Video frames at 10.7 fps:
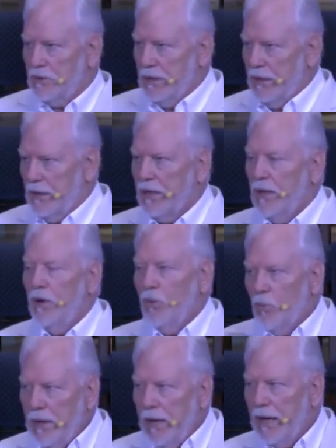healing.
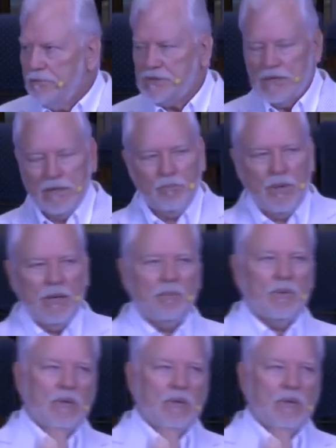We have seen people